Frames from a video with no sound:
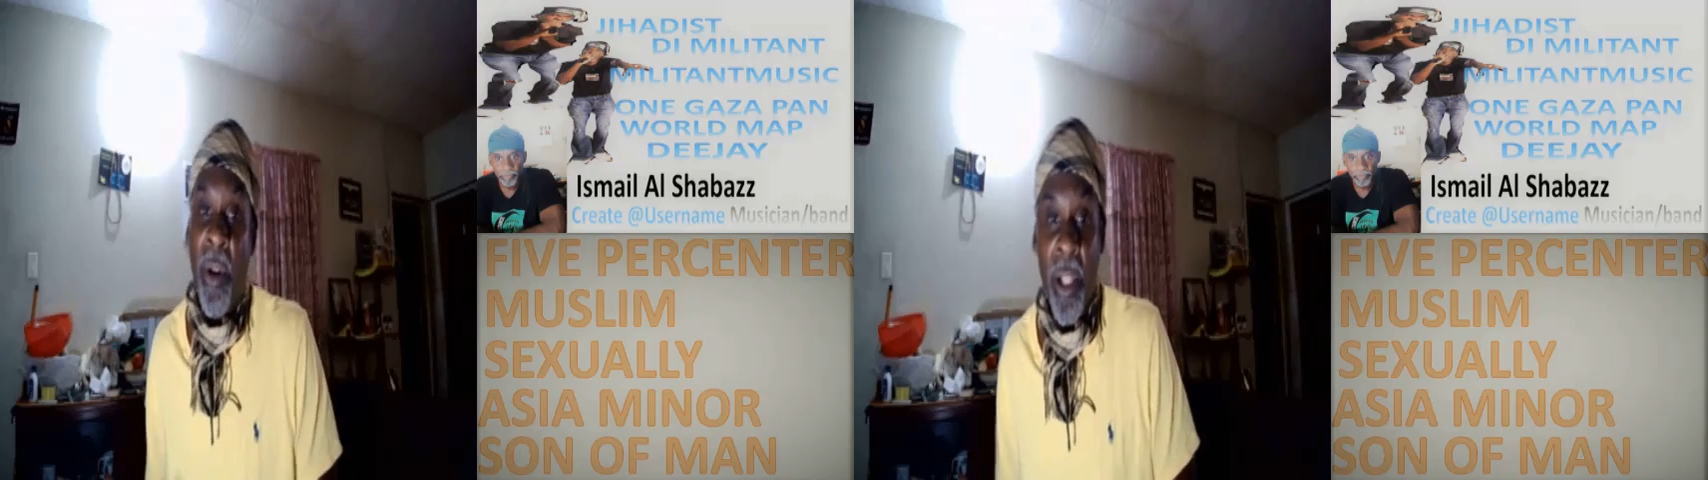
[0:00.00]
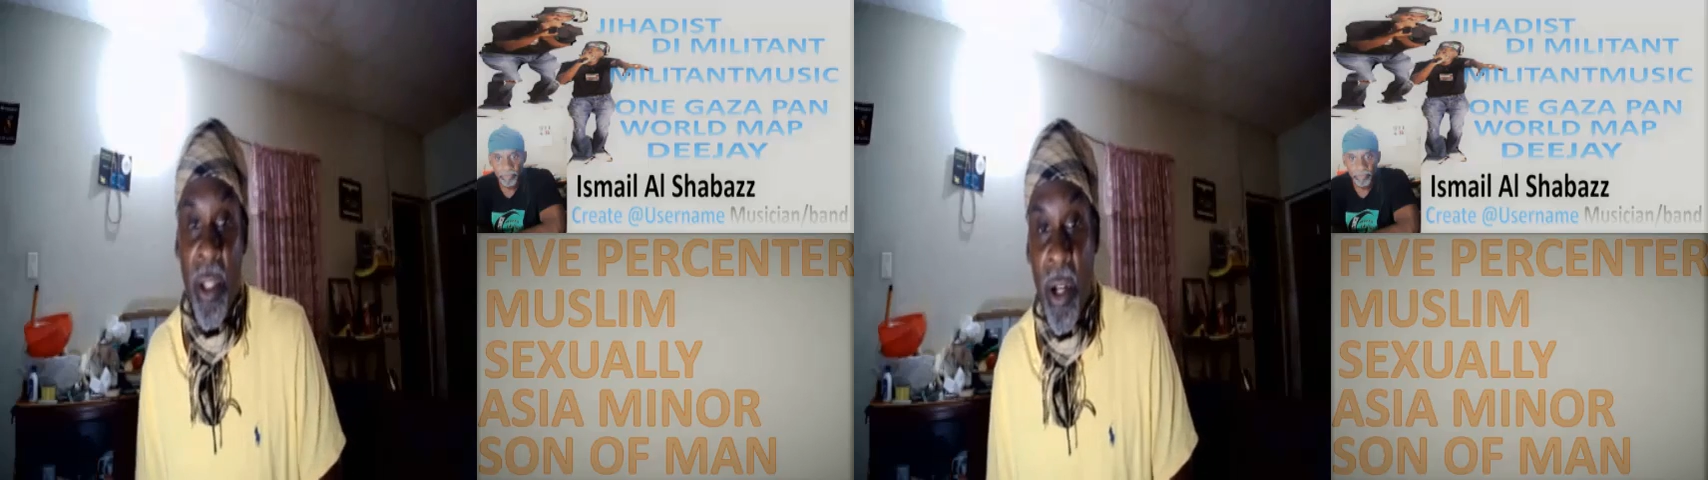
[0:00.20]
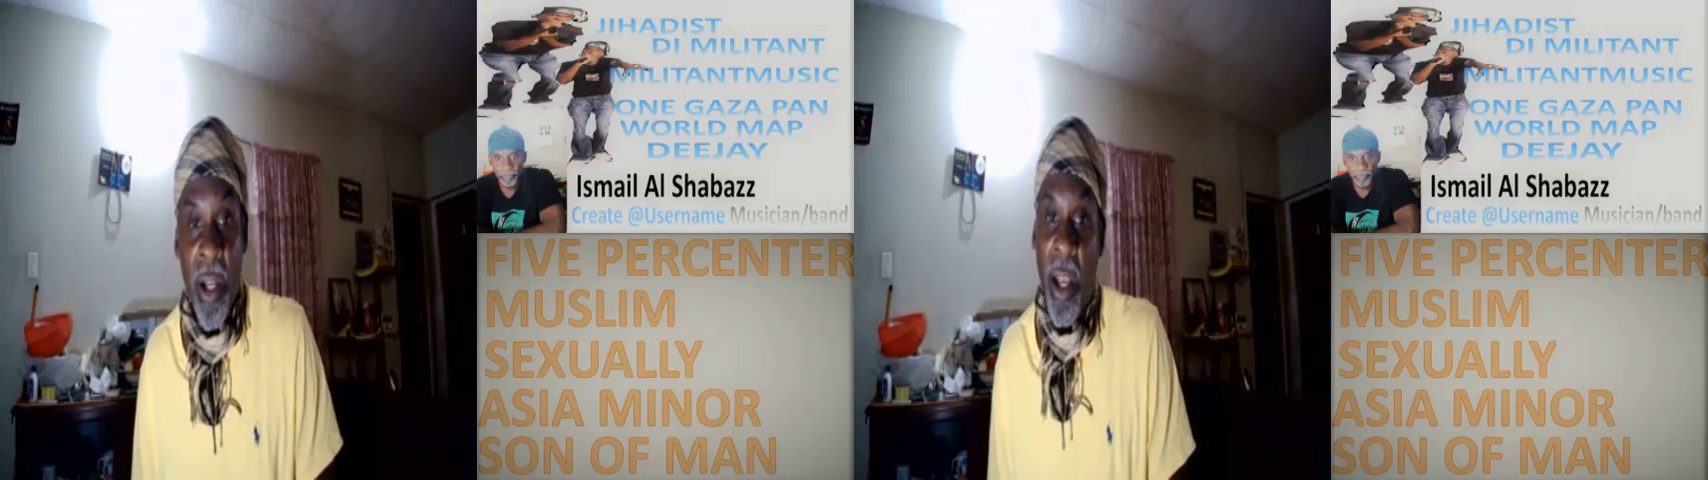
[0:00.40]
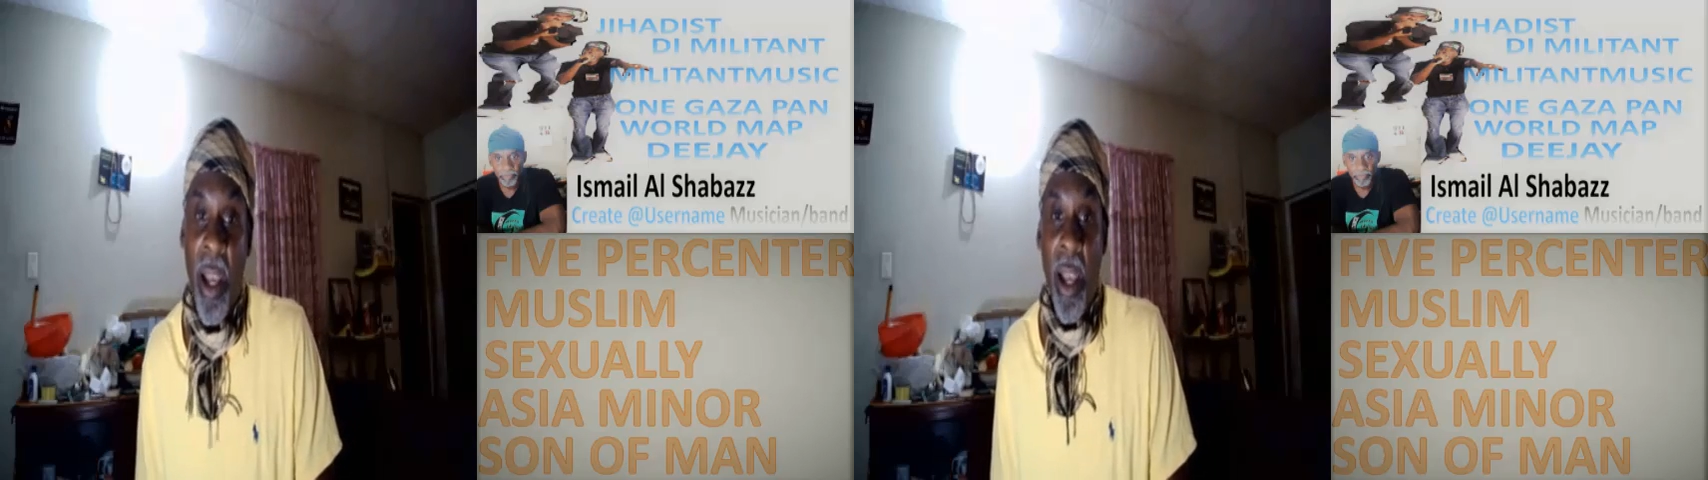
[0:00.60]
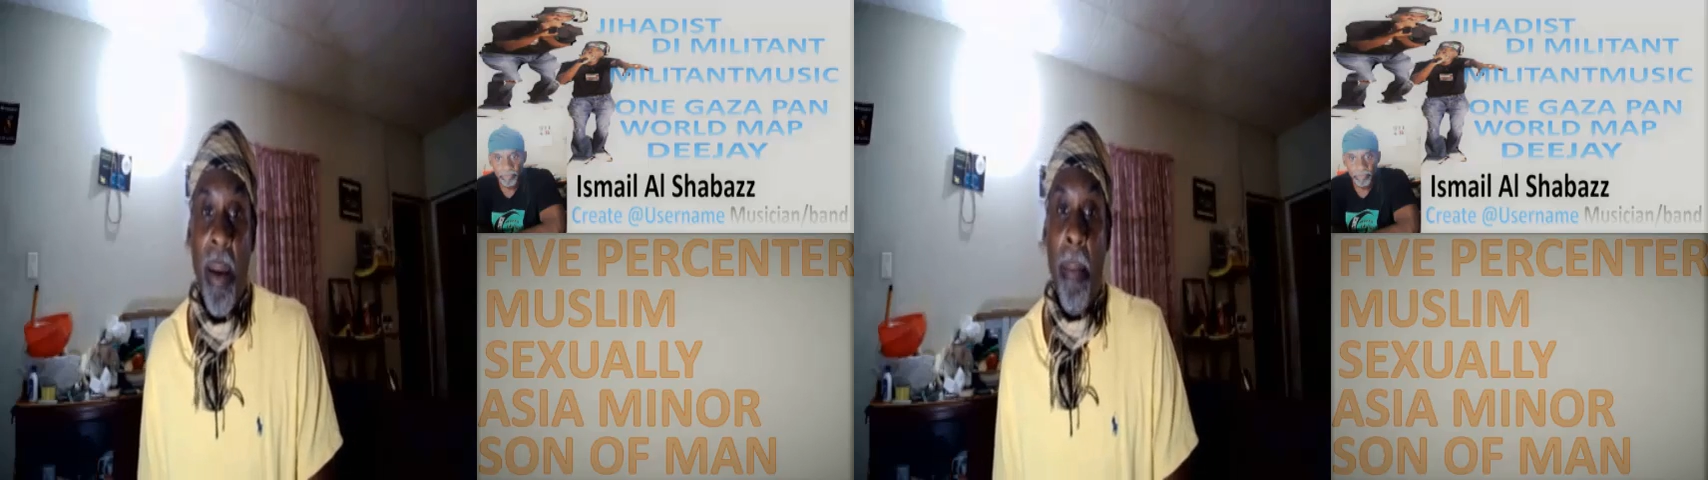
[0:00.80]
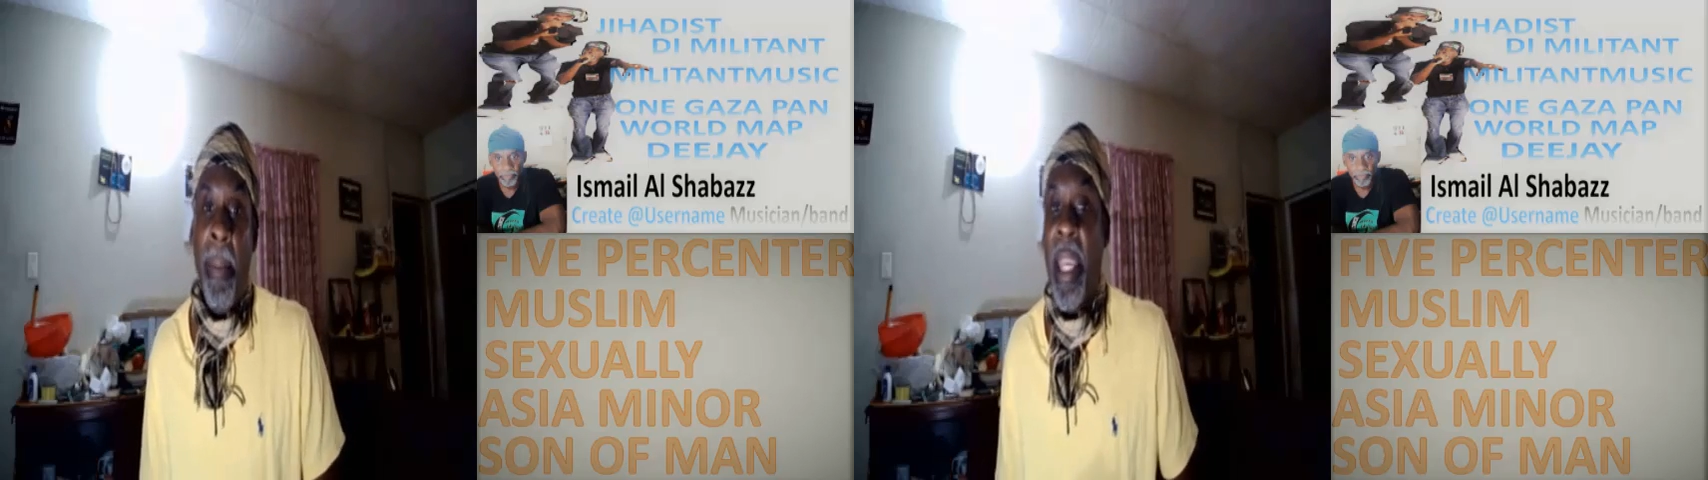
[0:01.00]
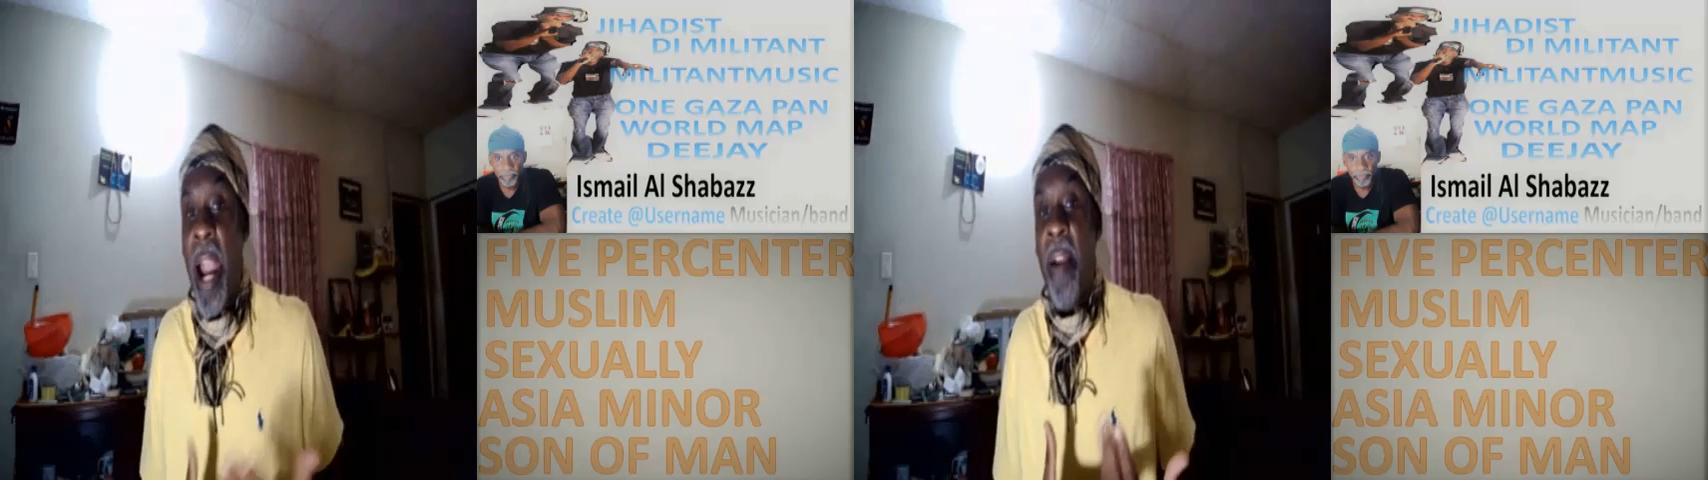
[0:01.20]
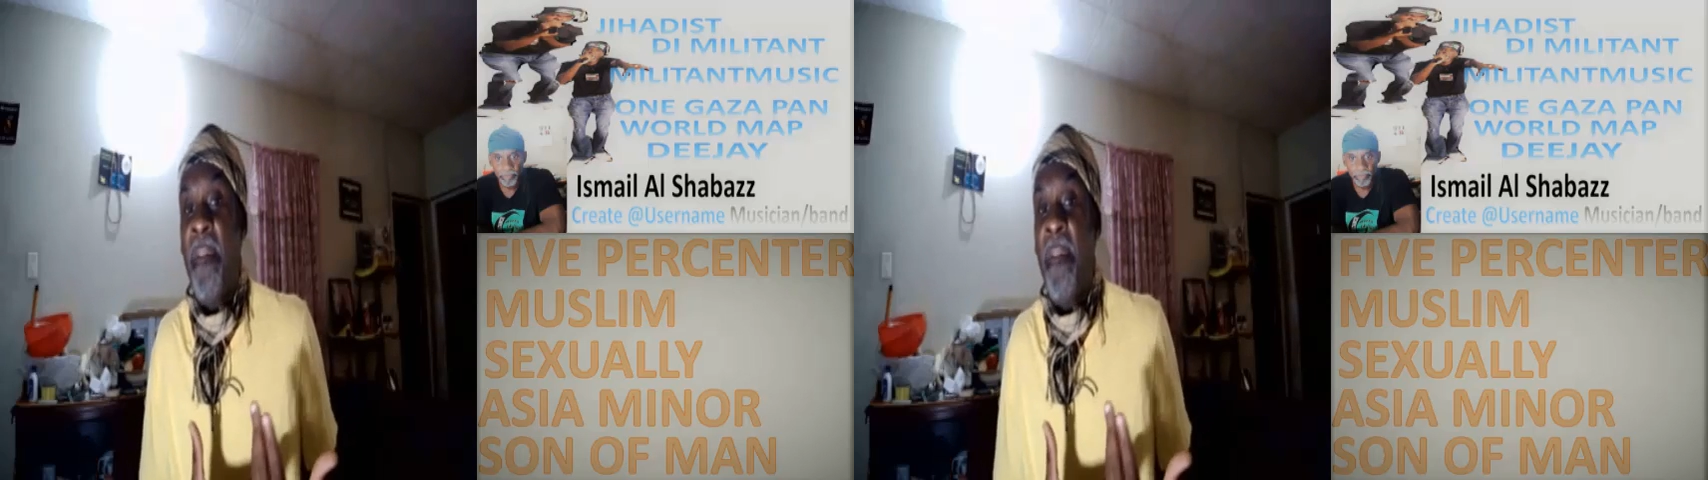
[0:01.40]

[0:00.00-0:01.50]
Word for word: So we can't